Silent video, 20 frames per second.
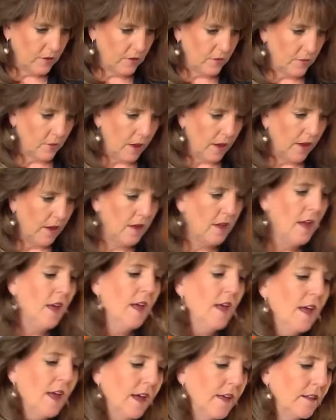Okay,
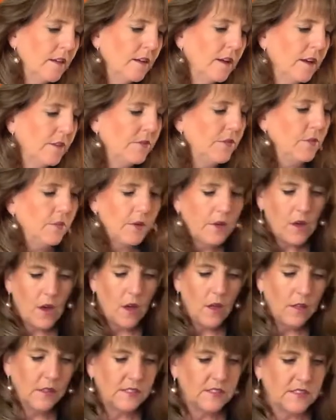and if you
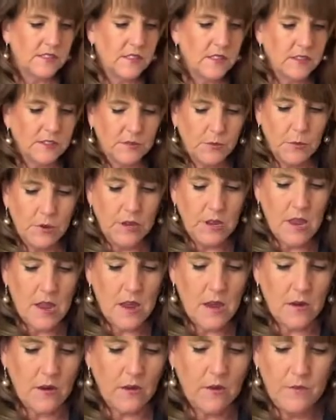recall, it's this one
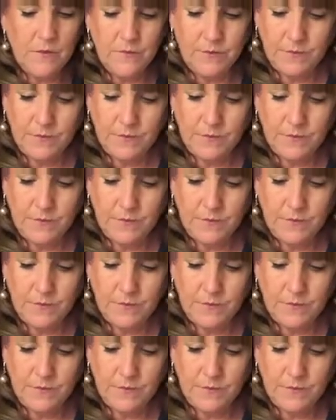here.